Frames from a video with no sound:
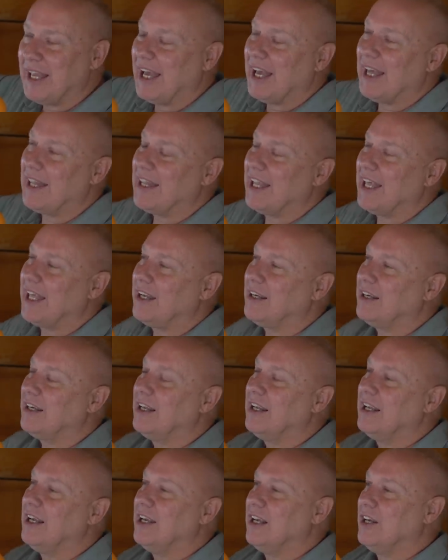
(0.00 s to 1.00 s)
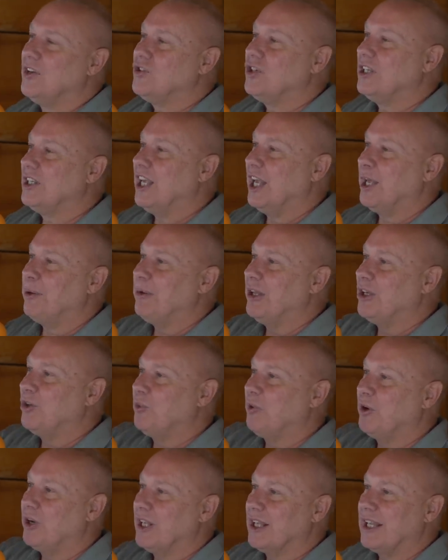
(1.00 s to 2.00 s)
And then she came
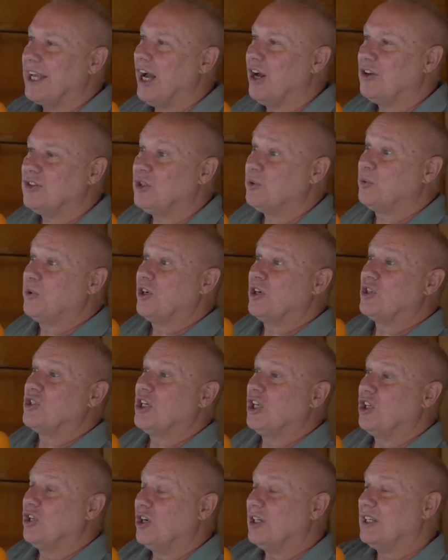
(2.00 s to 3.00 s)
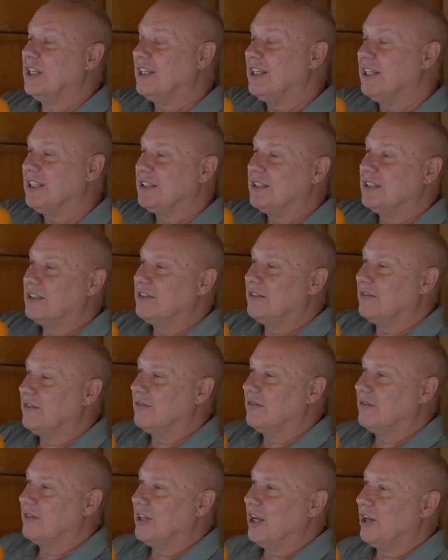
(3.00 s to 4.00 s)
into where the couches were, and she looked at this
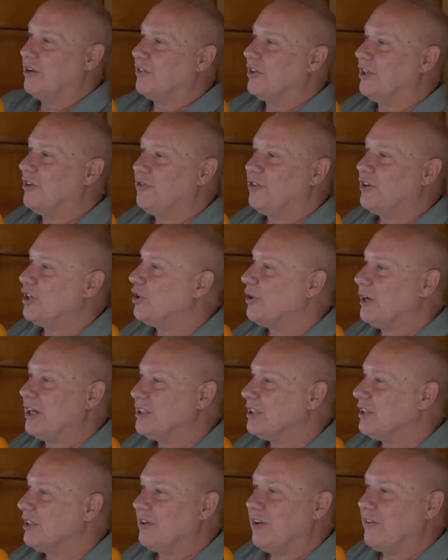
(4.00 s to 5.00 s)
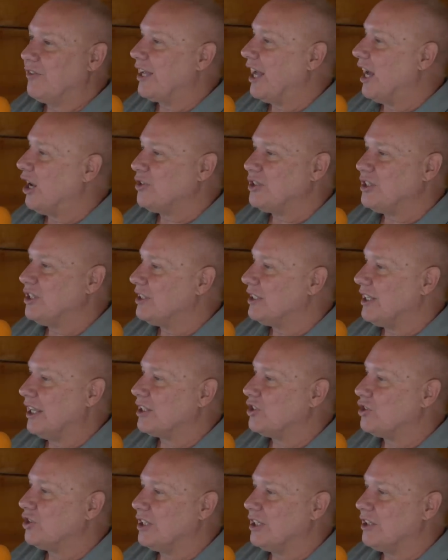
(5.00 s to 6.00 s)
kind of configuration of couches
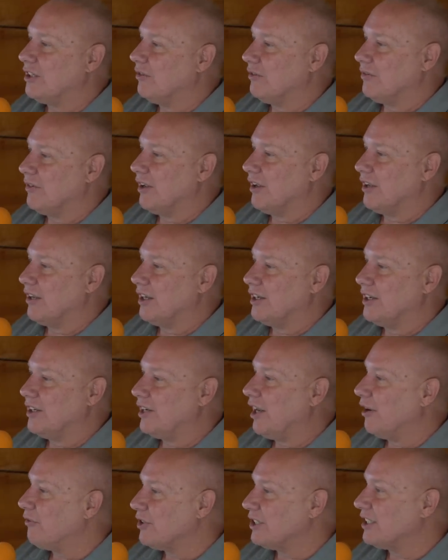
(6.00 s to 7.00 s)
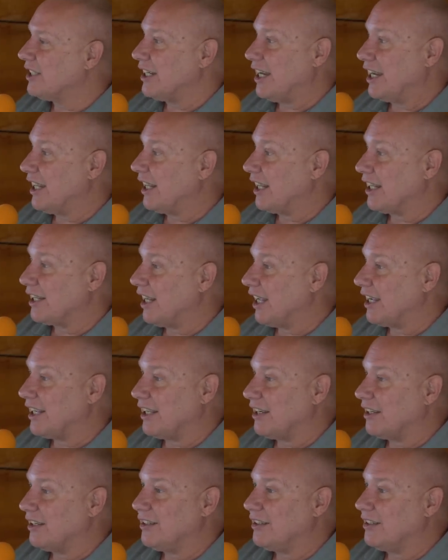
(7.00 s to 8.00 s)
like she'd never seen anything like
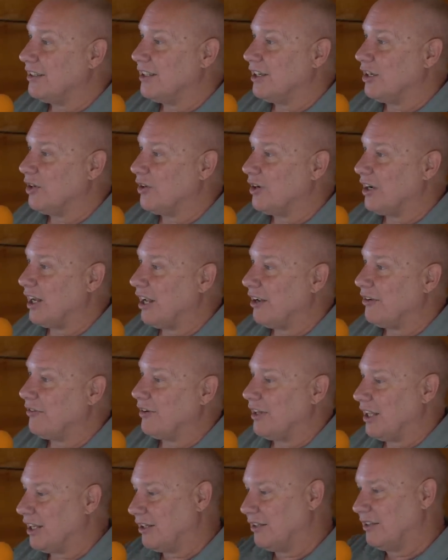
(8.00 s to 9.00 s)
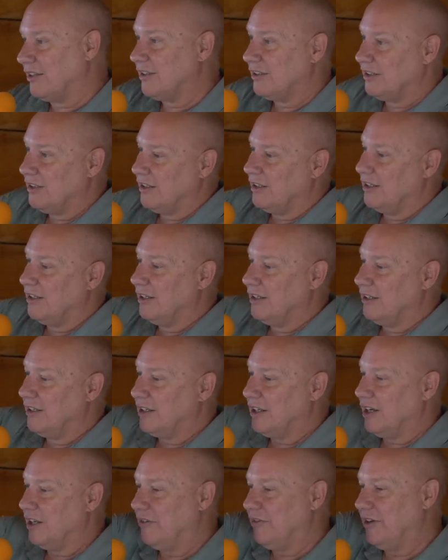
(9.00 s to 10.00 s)
it in her life, like
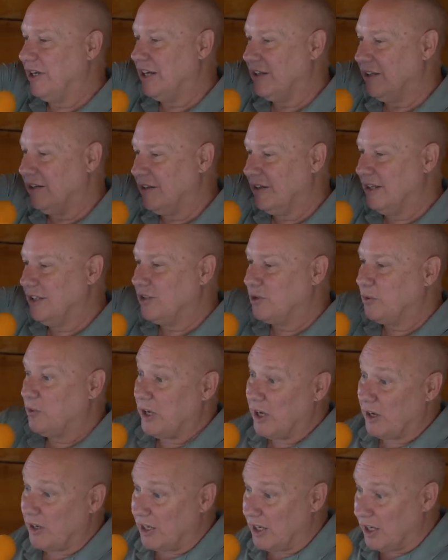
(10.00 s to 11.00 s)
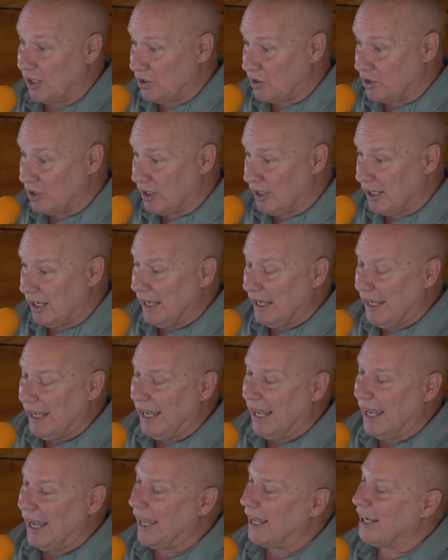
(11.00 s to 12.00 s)
kind of in a square, and
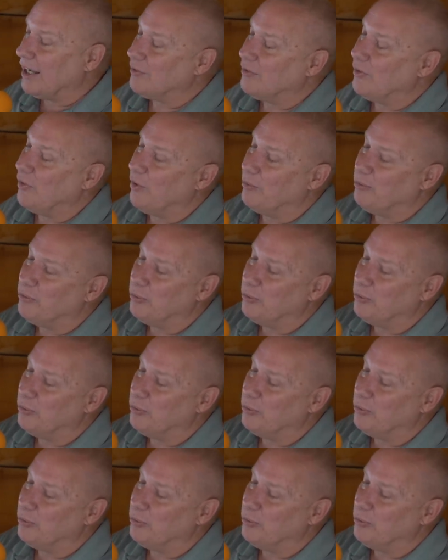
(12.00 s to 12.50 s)
it was